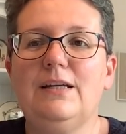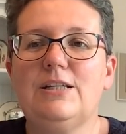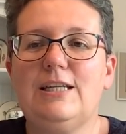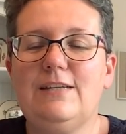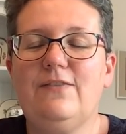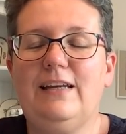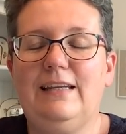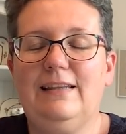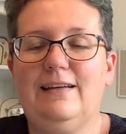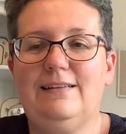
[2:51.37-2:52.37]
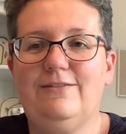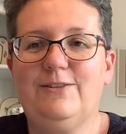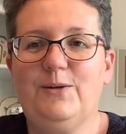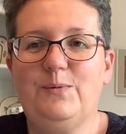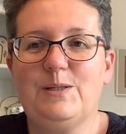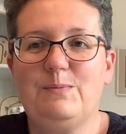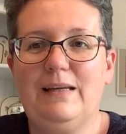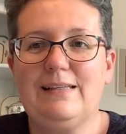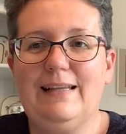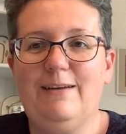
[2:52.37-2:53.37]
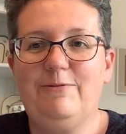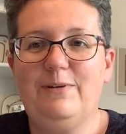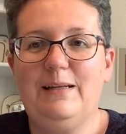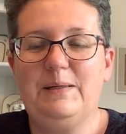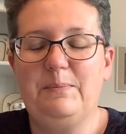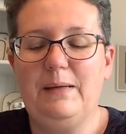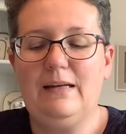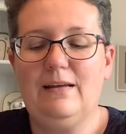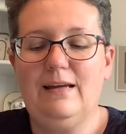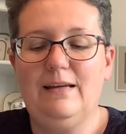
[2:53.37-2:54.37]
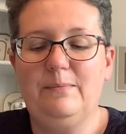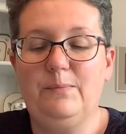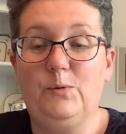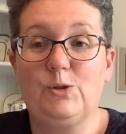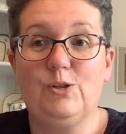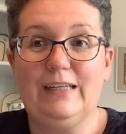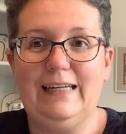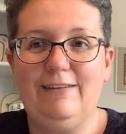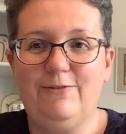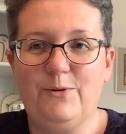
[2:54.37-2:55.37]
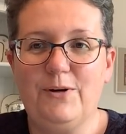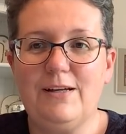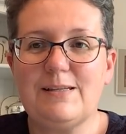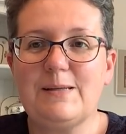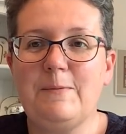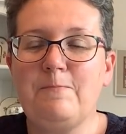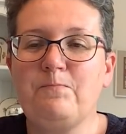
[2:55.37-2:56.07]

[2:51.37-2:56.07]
she's finding that difficult, which makes life a little bit more tricky for us.